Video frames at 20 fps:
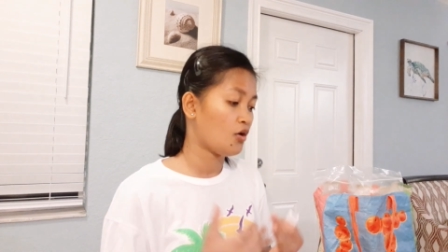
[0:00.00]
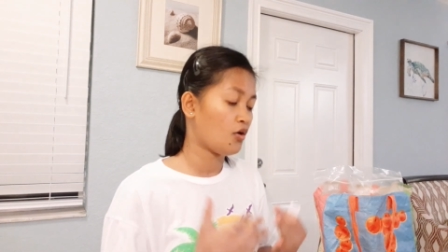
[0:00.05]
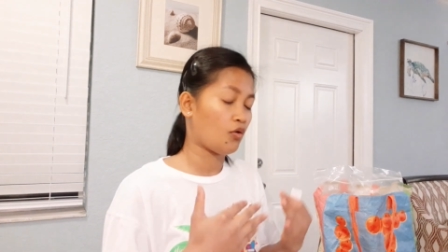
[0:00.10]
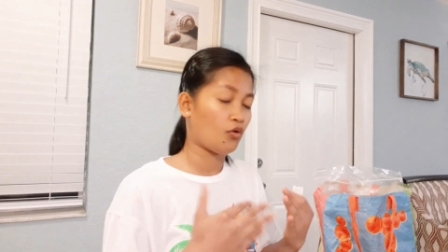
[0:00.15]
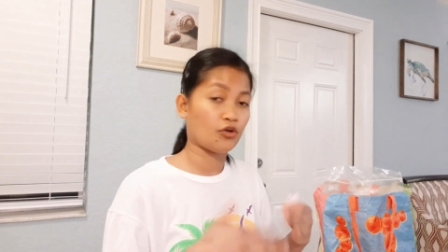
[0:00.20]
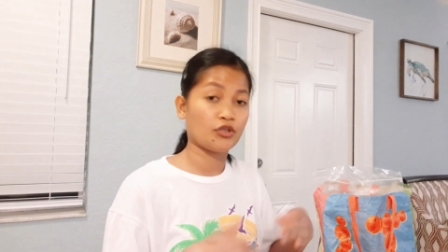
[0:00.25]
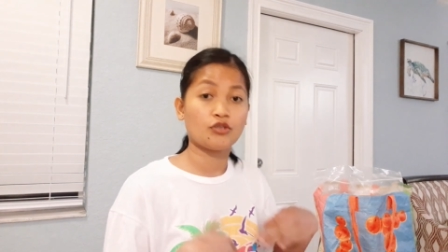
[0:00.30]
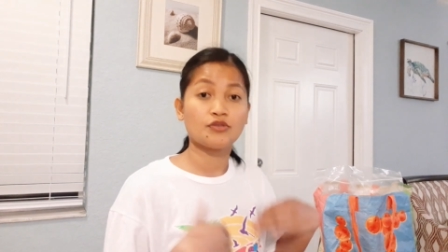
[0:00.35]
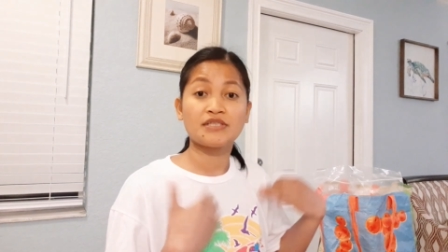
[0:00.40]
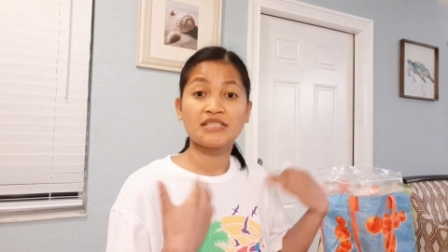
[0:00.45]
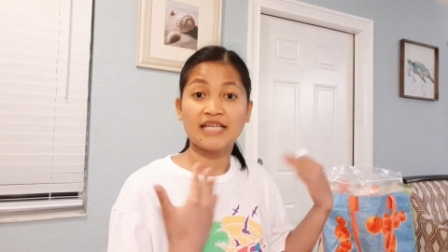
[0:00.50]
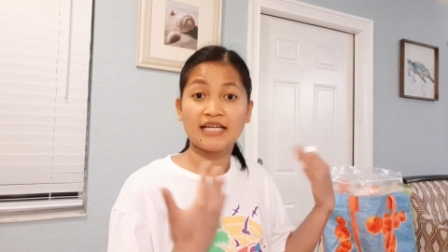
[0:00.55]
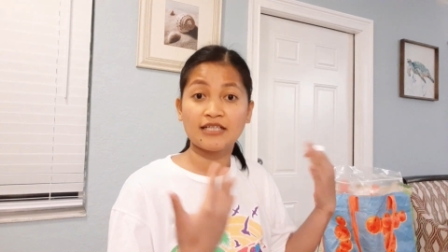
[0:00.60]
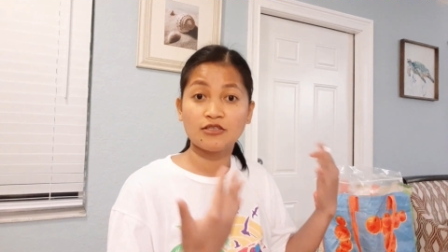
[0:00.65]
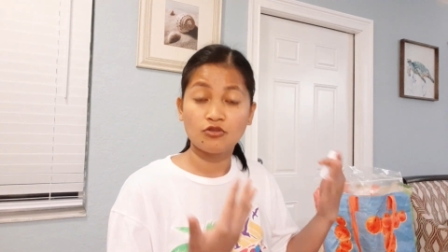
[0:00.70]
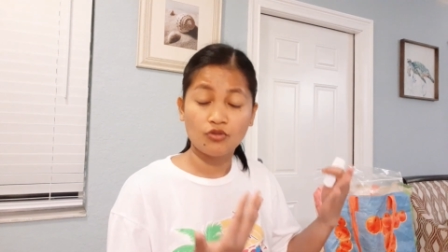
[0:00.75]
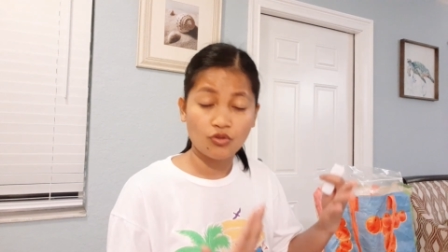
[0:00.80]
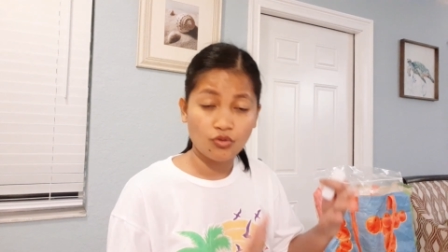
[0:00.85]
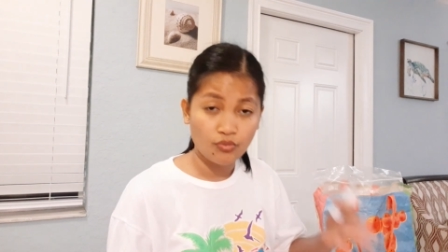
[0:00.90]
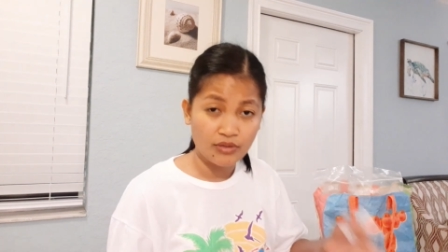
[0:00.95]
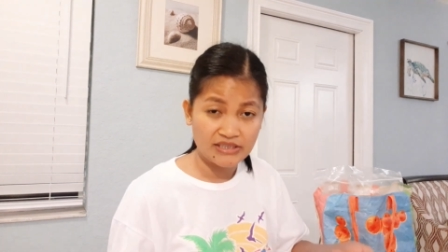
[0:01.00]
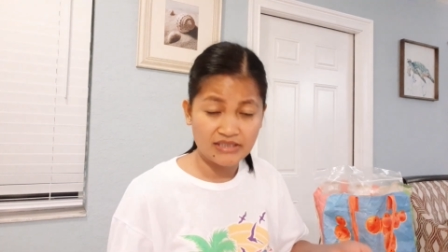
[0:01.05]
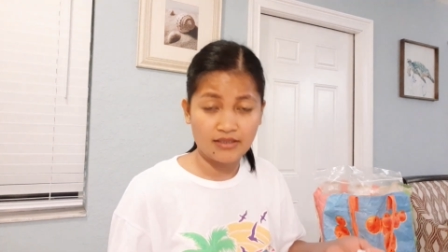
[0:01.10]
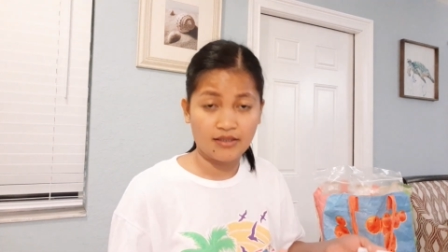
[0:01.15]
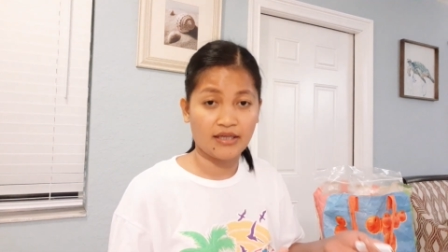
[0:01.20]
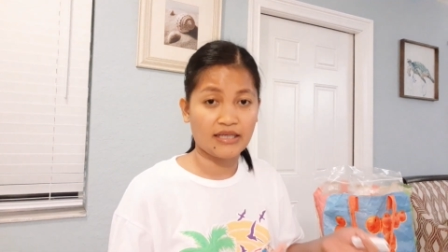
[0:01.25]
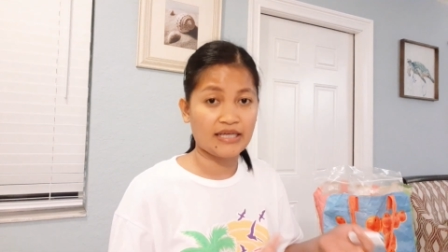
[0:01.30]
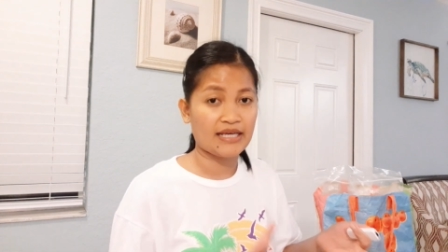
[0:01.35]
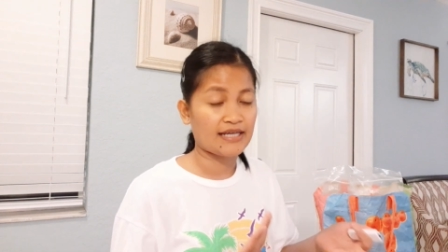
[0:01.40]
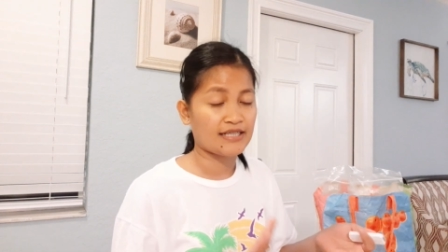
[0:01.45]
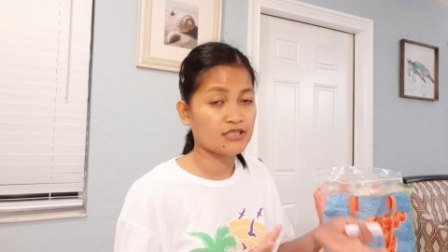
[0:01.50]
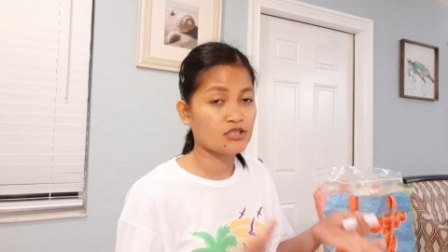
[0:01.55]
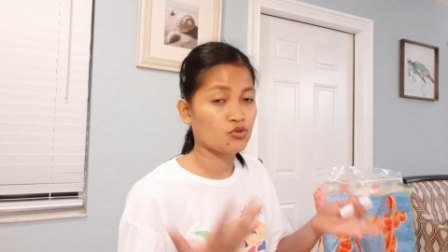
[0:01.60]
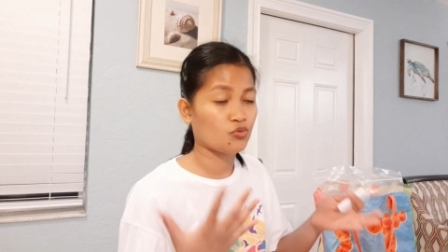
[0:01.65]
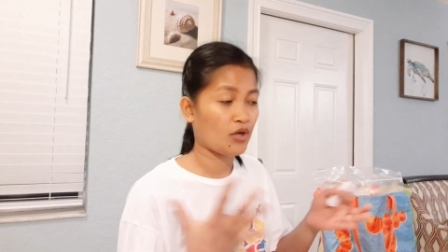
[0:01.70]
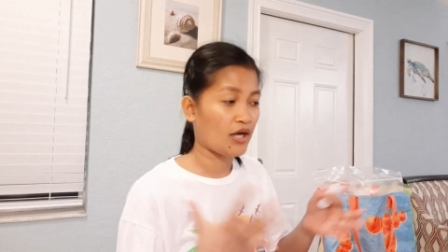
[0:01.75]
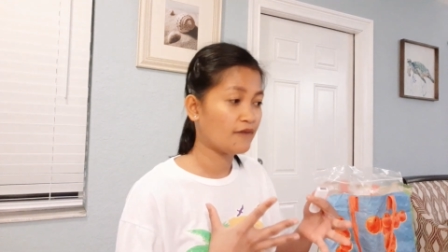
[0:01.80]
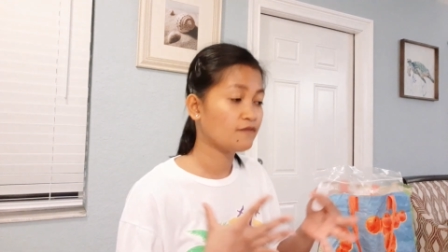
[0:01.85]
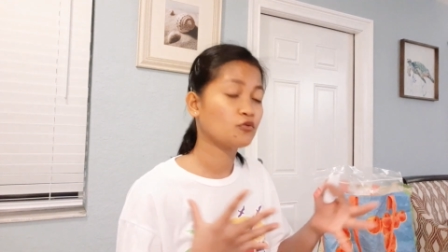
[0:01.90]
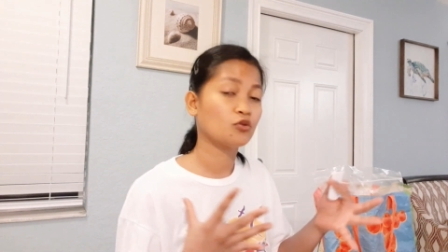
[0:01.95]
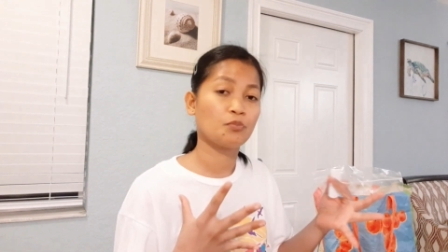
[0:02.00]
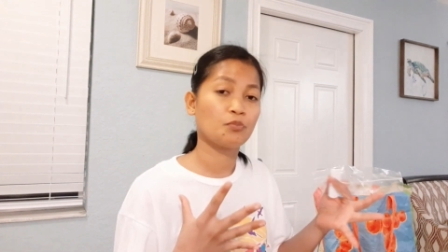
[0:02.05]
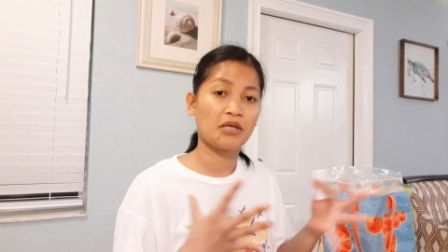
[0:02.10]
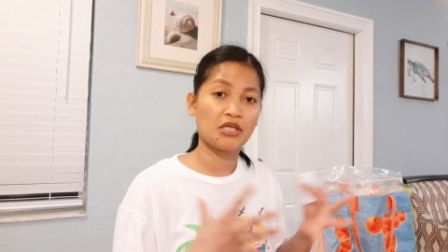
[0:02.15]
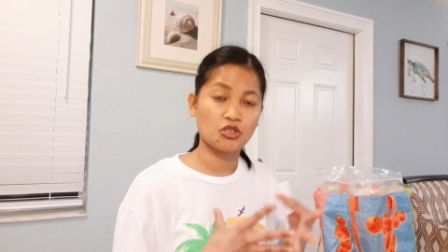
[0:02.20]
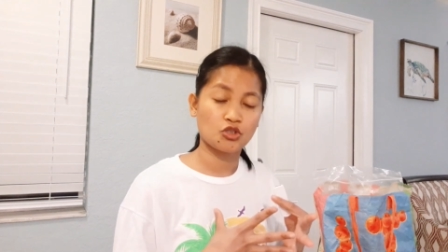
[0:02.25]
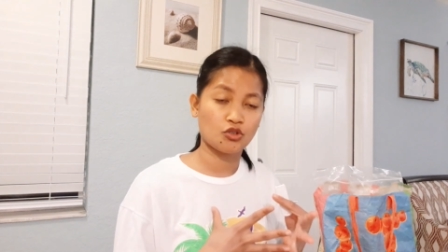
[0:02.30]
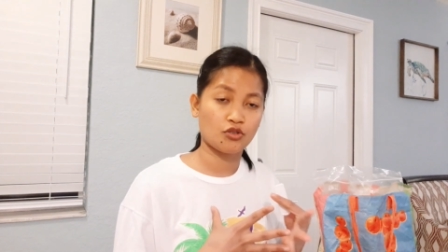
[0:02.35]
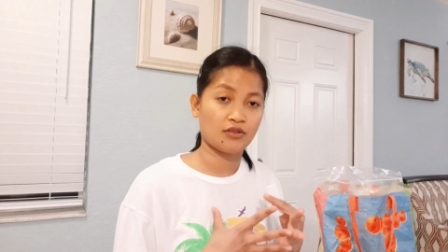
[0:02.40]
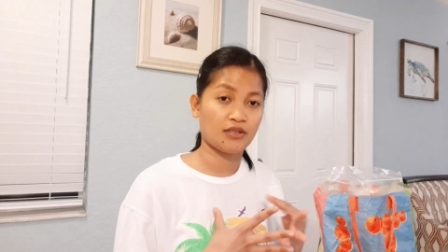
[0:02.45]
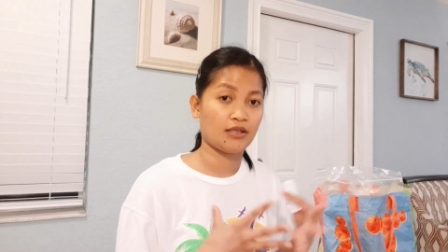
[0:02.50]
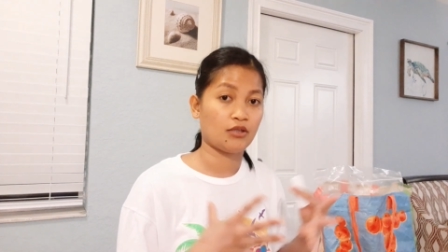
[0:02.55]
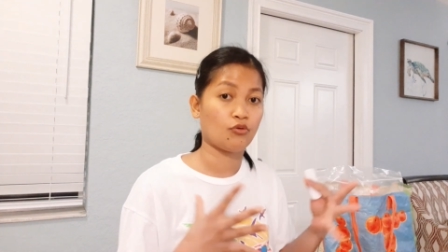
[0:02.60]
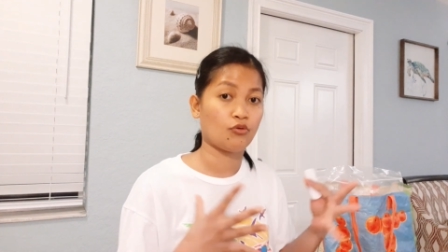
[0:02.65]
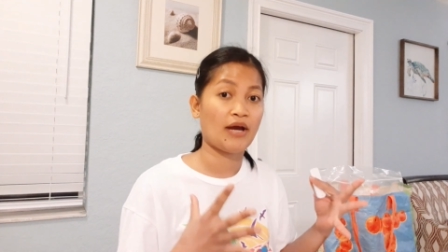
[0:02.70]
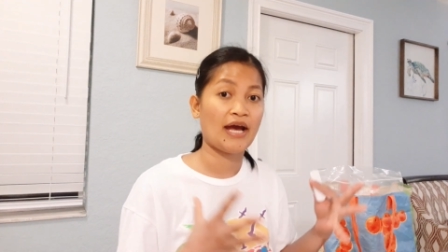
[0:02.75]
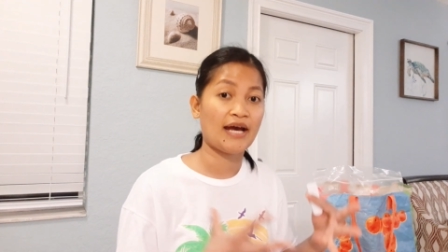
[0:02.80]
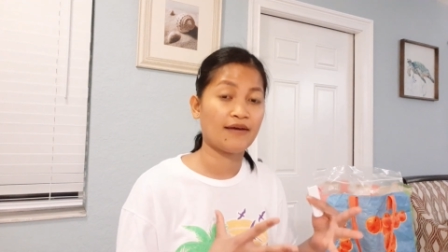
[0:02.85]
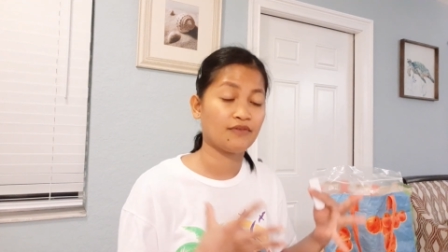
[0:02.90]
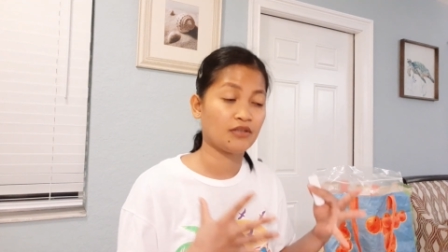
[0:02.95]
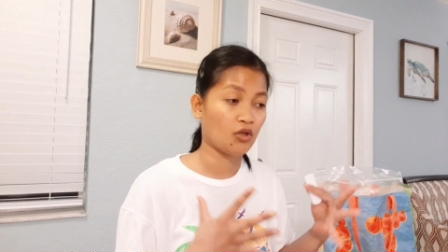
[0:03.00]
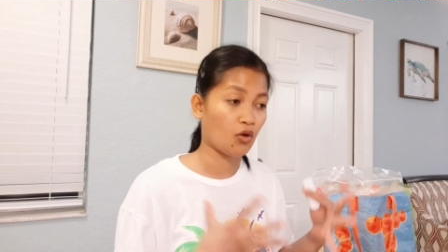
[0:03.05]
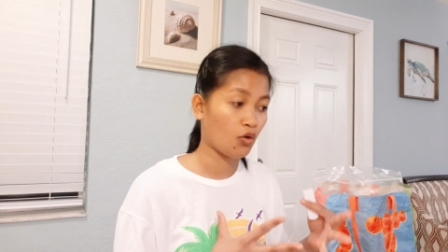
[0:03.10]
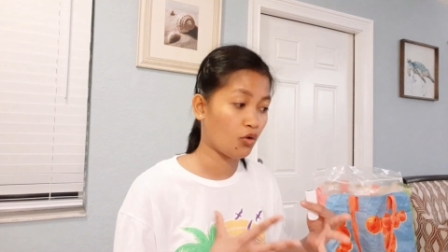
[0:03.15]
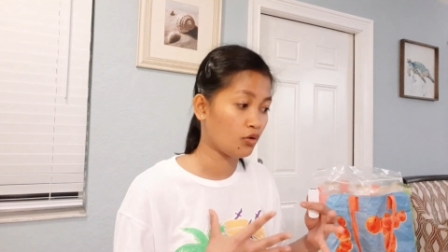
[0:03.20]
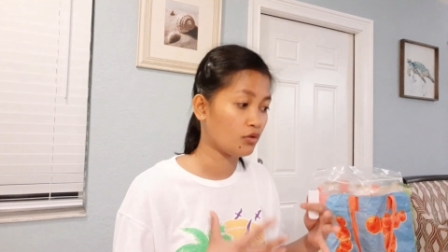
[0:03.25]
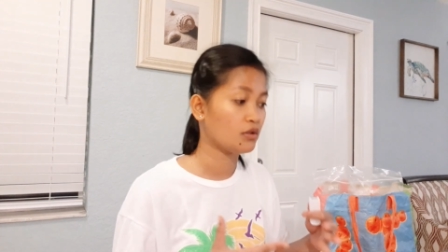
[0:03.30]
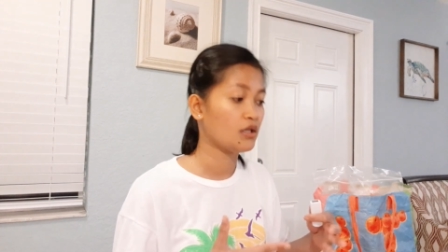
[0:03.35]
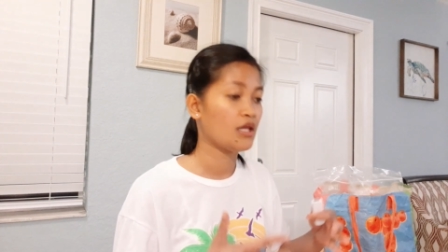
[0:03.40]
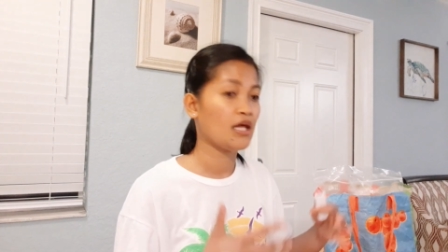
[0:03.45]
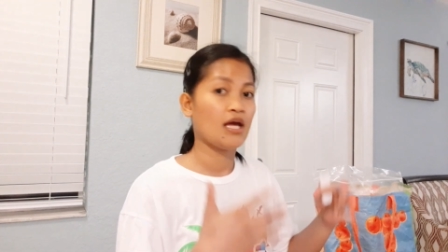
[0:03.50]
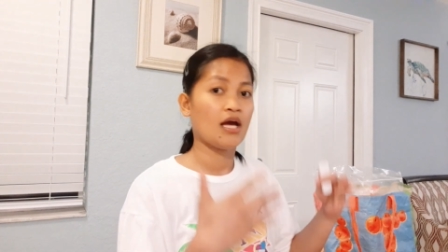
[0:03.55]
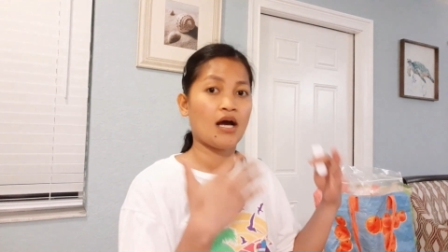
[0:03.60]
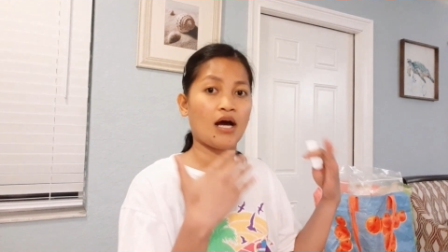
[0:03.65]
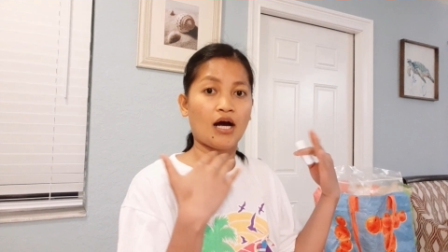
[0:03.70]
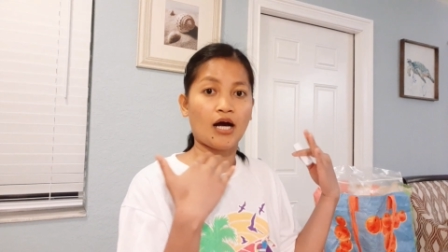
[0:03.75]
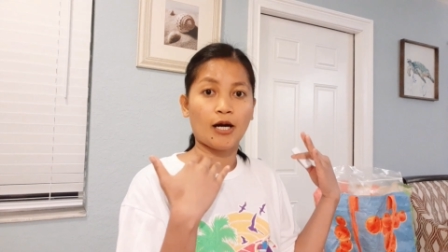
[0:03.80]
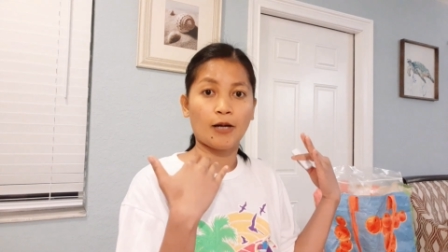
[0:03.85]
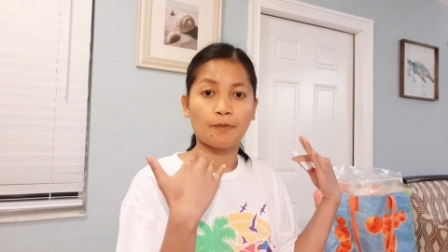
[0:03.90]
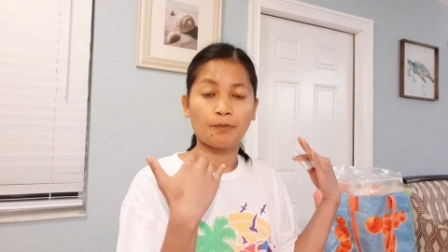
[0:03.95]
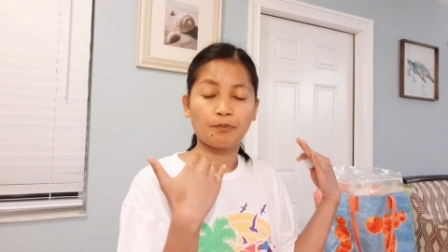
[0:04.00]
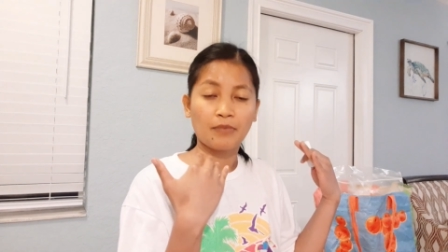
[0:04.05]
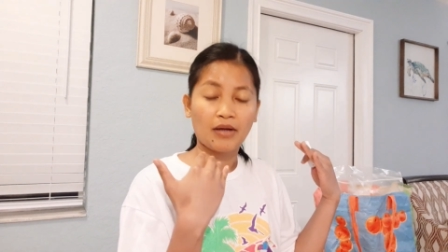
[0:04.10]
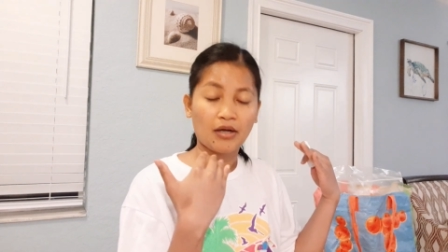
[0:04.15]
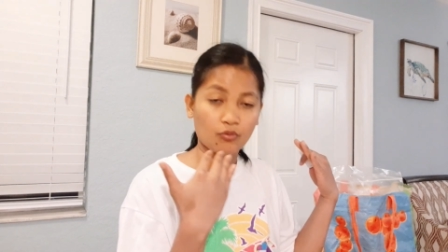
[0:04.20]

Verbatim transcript: or you send to USCIS, you have to make sure that you have it all um,